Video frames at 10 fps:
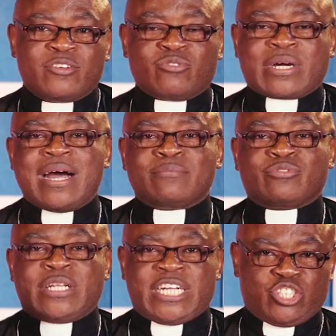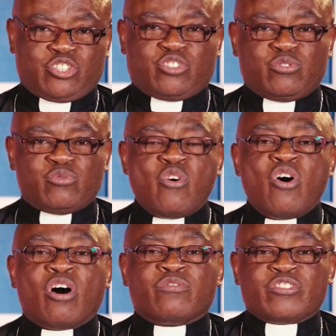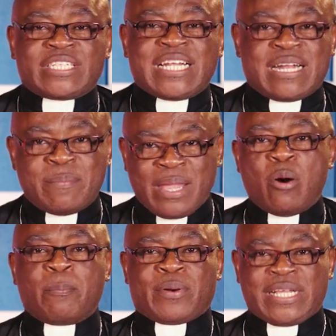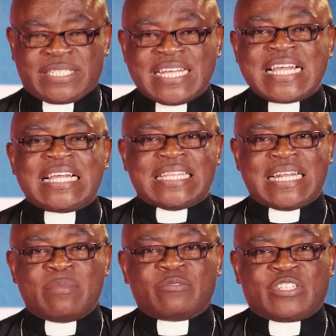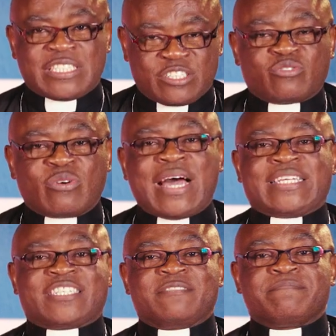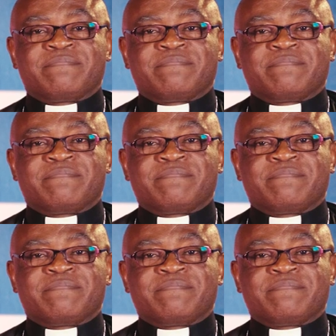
to come to the rescue of those that are being oppressed in the name of Jesus Christ.